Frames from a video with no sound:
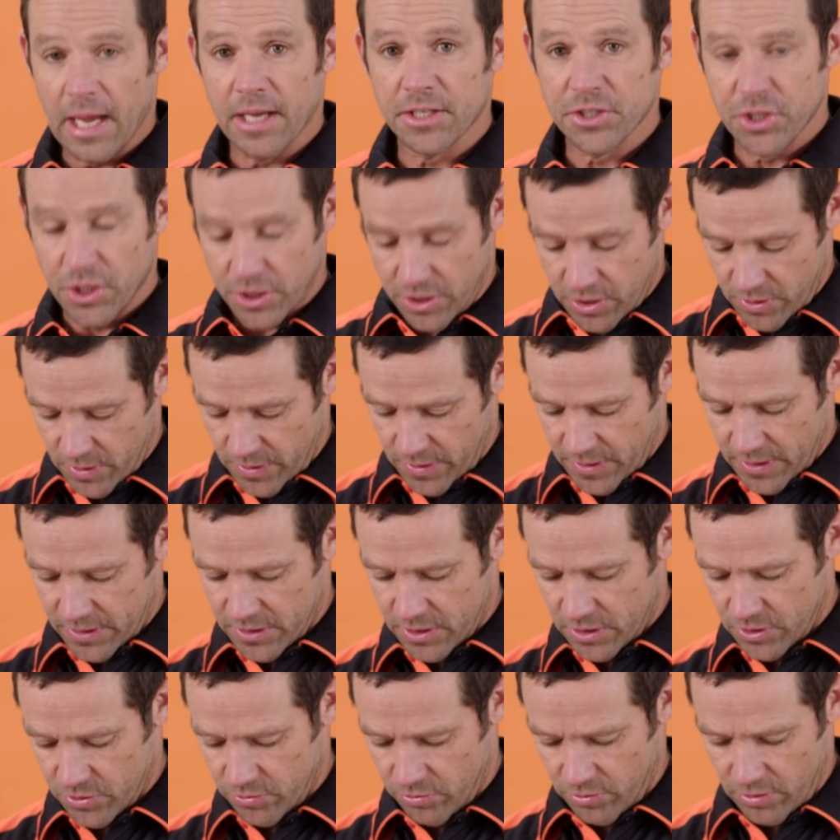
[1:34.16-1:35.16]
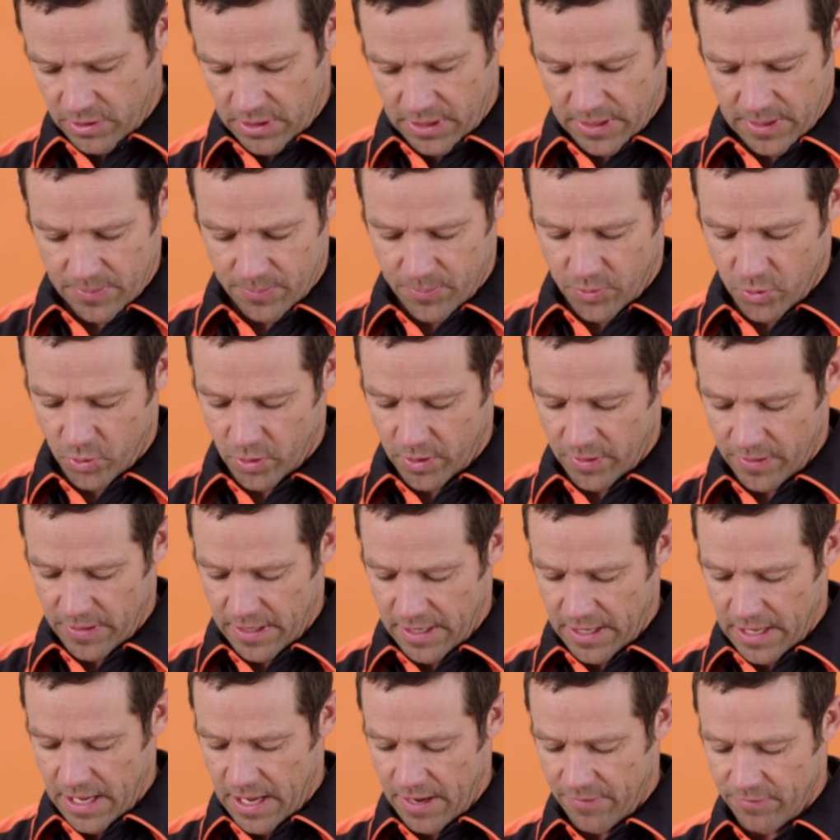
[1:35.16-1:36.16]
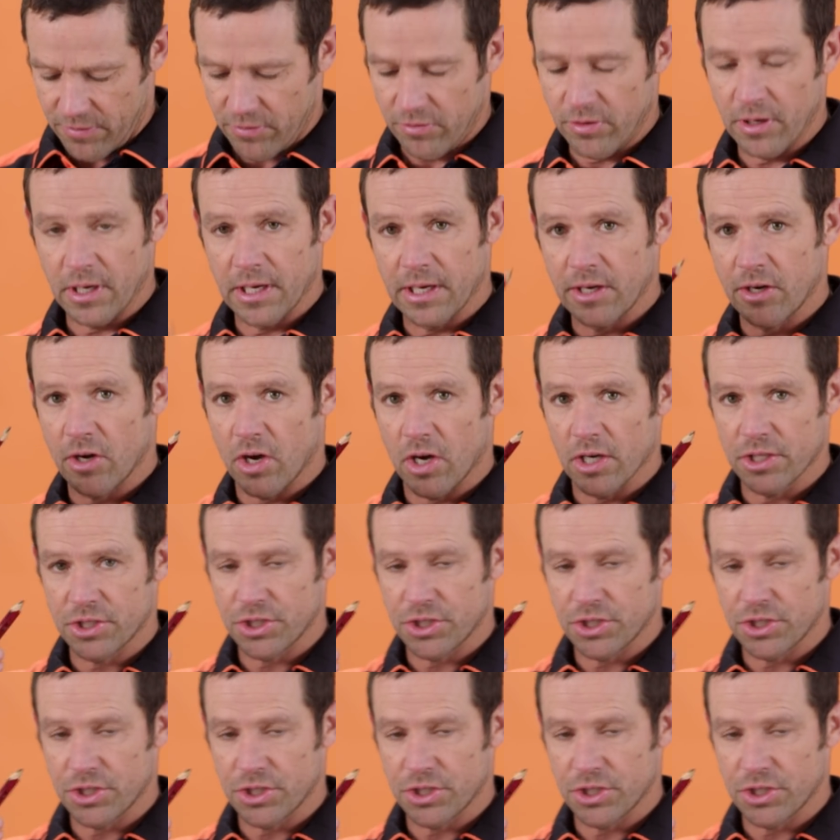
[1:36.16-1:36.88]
as you're doing this, it's really important that you have a really nice